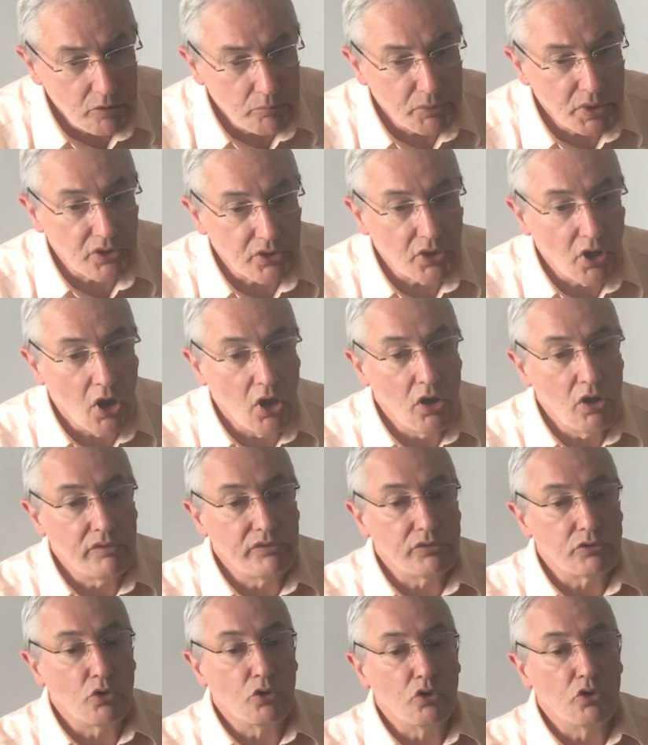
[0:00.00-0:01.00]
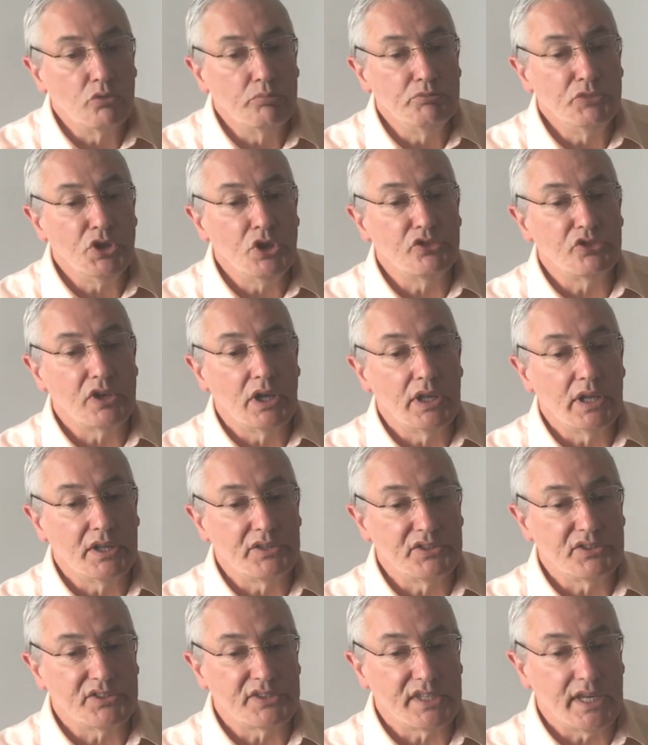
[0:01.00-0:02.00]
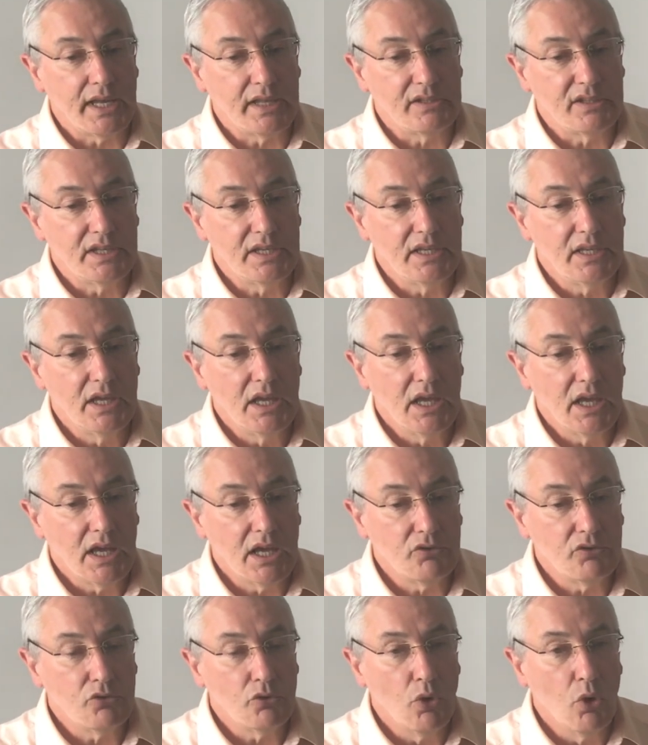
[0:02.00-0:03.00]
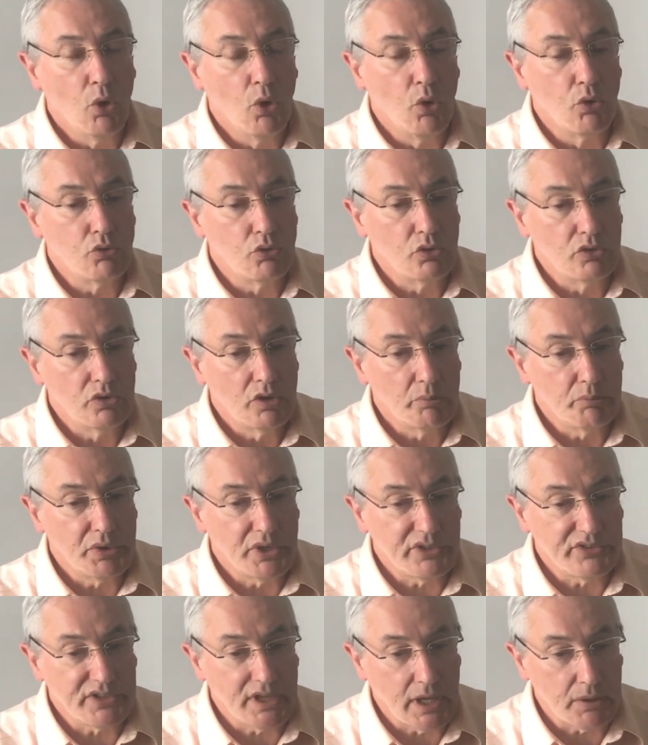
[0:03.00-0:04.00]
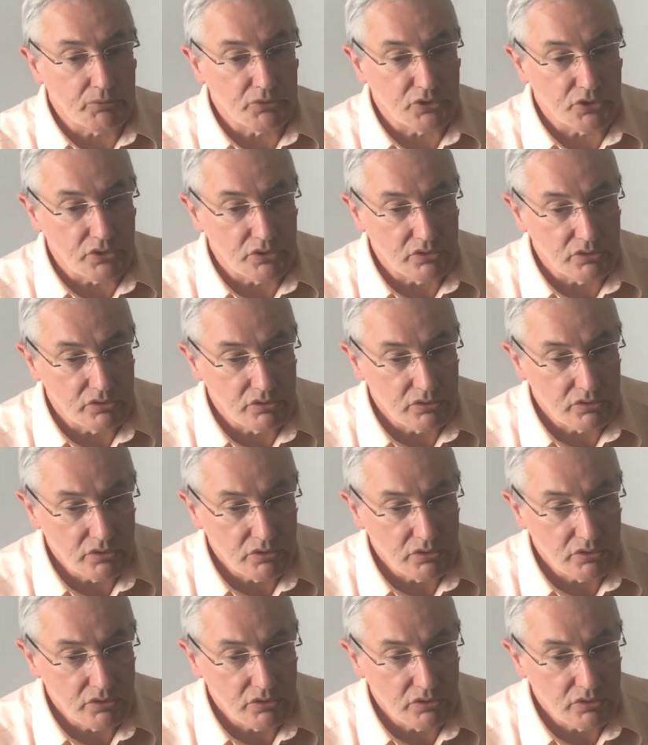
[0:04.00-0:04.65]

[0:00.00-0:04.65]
but overall musical understanding and aural perception.